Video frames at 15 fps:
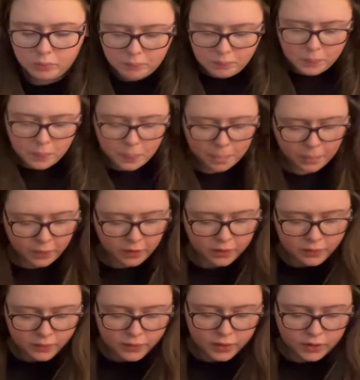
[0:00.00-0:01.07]

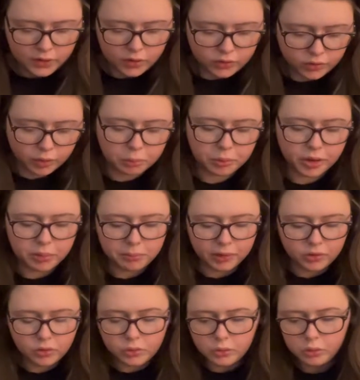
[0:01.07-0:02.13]
I'm just gonna put in my
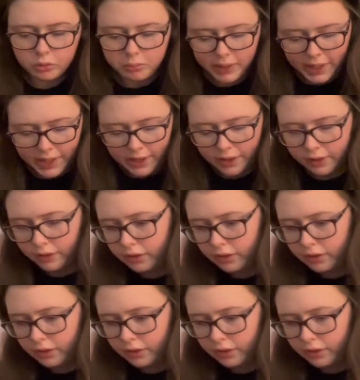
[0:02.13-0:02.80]
school bag.